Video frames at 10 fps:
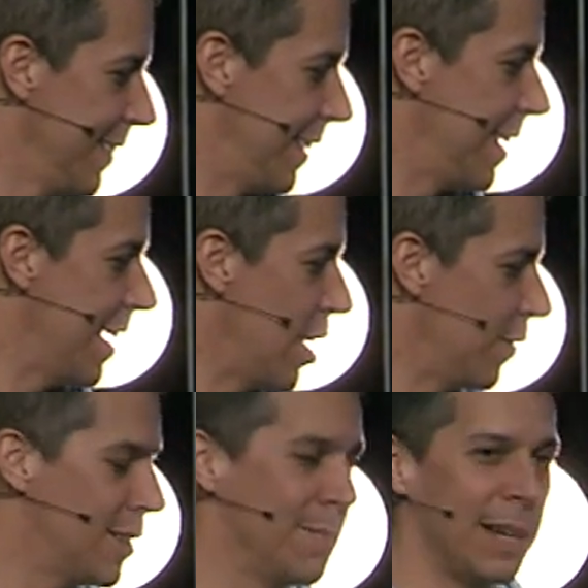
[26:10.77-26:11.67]
That
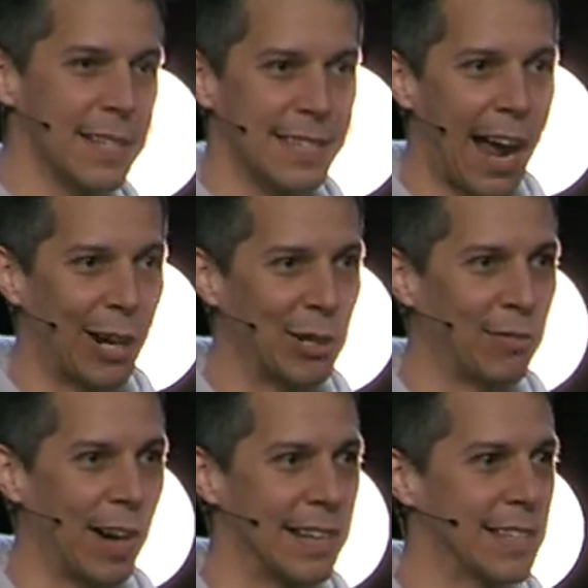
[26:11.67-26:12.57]
often means
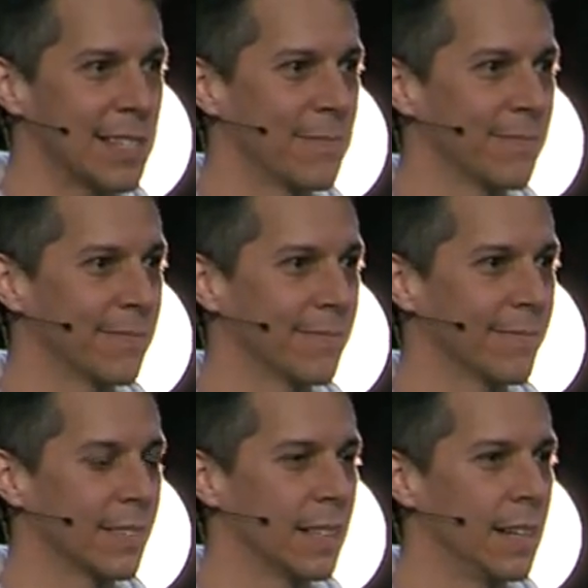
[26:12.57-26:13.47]
sacrifice.
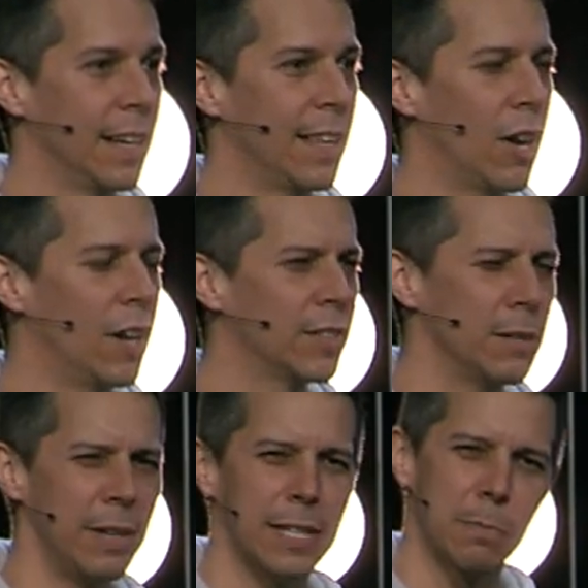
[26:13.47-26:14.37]
And that
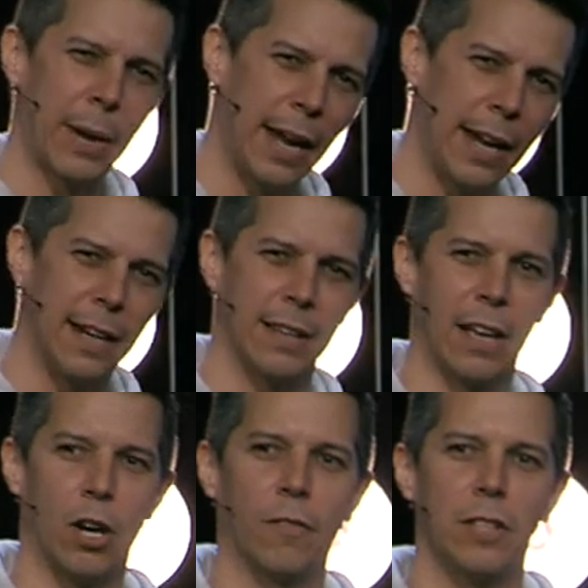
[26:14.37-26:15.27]
often means pain. And
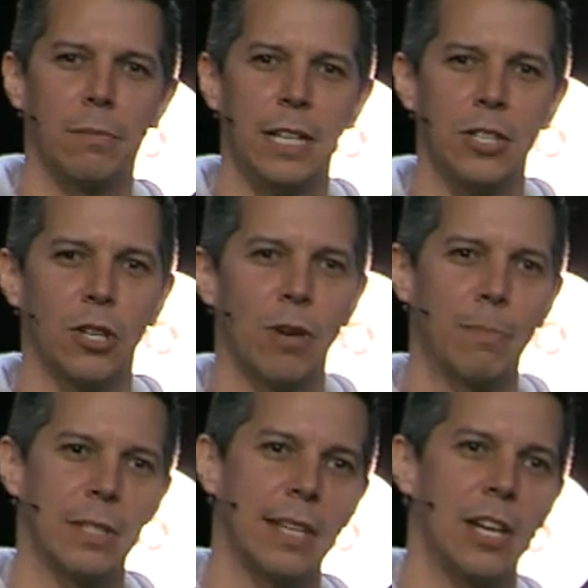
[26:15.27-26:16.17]
that often means your
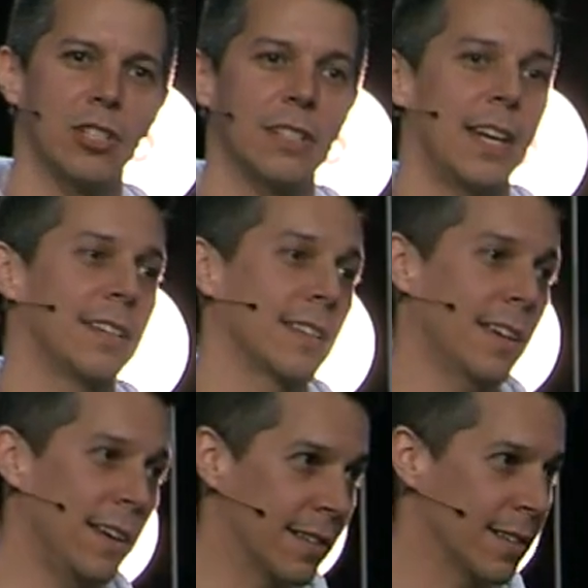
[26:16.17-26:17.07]
reputation takes a
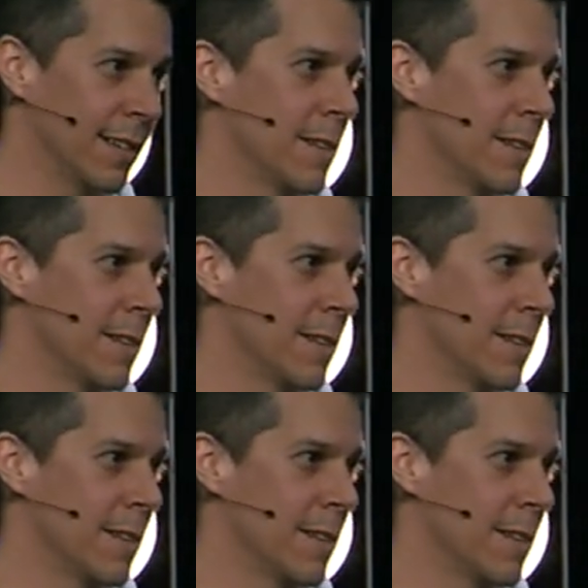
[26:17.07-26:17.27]
hit.